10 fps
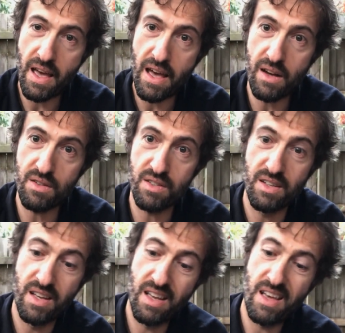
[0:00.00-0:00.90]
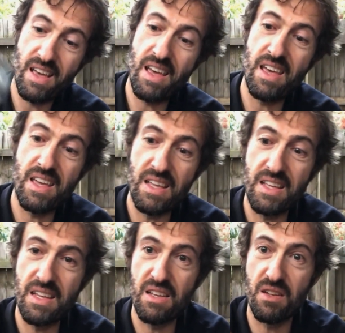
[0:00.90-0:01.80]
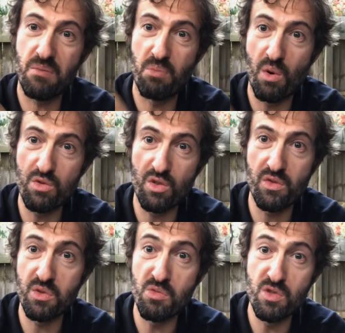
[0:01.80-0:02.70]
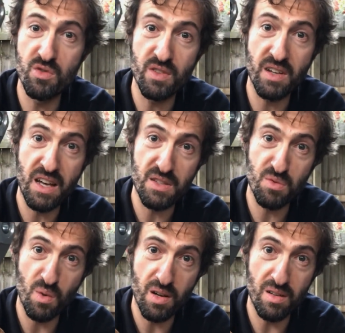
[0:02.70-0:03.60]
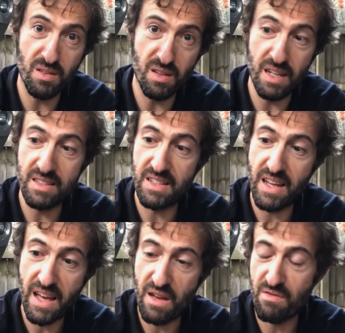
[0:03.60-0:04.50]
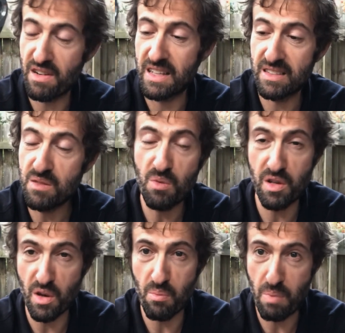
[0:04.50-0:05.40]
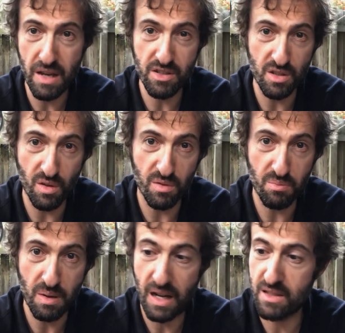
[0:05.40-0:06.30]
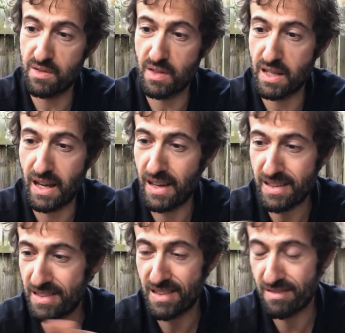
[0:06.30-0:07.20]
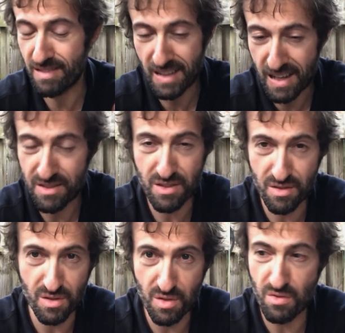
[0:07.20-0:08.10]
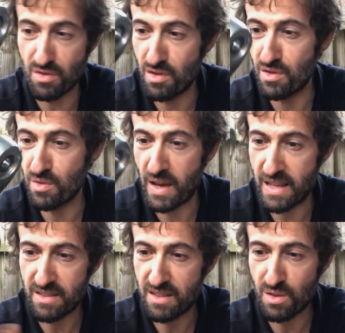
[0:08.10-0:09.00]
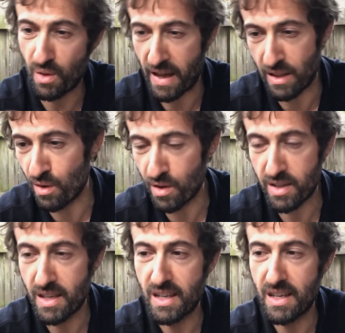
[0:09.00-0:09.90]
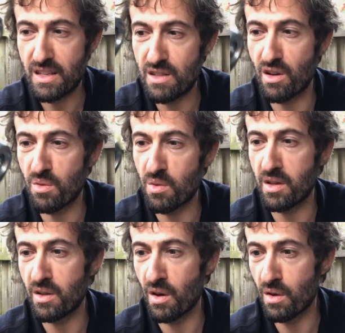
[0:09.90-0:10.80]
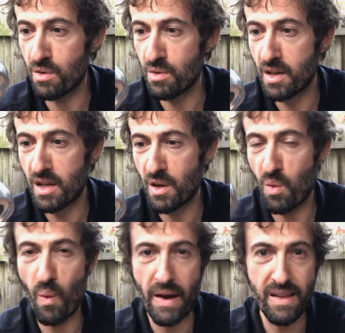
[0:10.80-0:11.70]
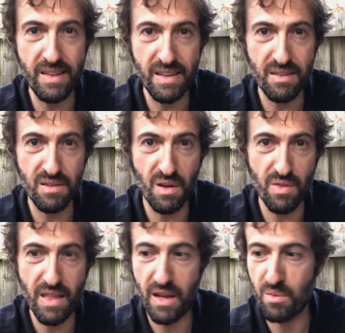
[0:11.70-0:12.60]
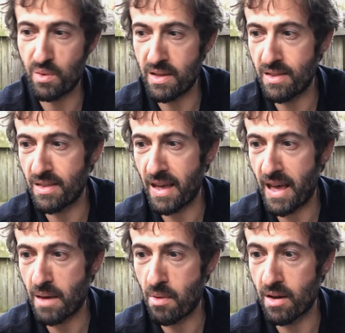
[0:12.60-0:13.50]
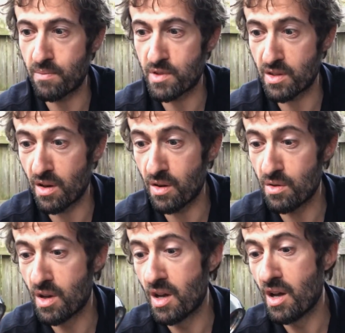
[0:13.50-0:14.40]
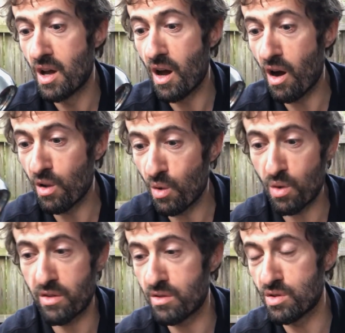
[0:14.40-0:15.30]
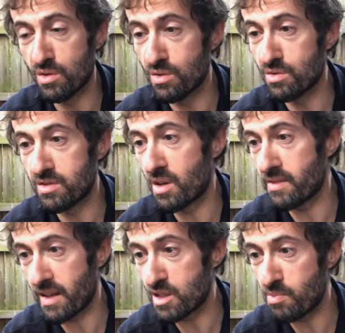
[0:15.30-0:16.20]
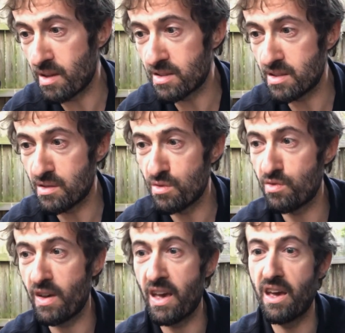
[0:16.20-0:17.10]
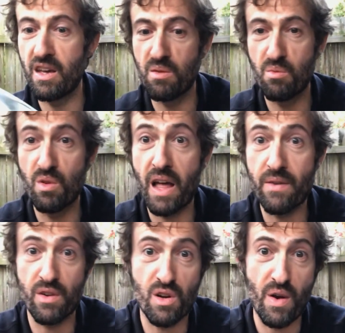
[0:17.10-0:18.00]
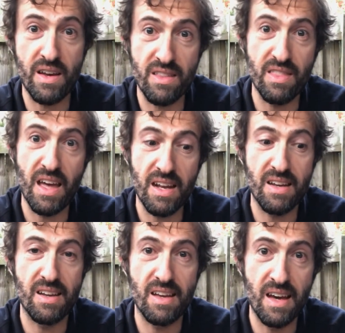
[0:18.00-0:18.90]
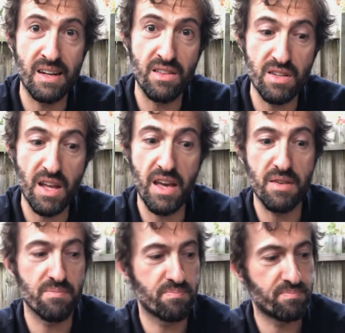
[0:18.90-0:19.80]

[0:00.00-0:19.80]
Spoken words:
out, and ball joint remover as well I didn't have, and I didn't want to go bashing on parts of the car. The car's just too new, and this is all alloy. You don't want to go wailing on that with a hammer. So I'll order the tools, they're not that expensive, and we'll have a crack at that another day.